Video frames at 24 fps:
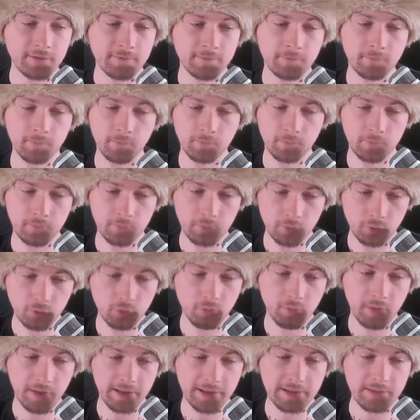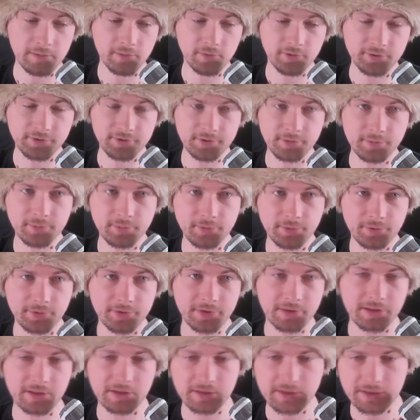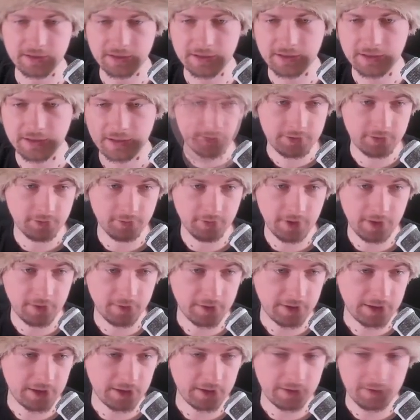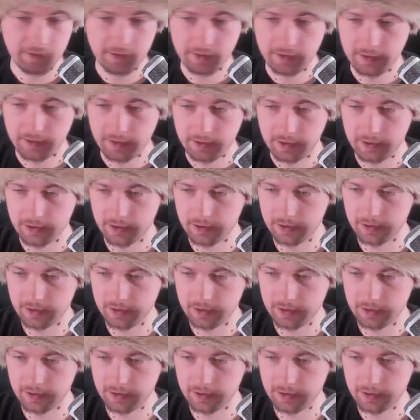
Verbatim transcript: Full money, most importantly. So now I can... Uh,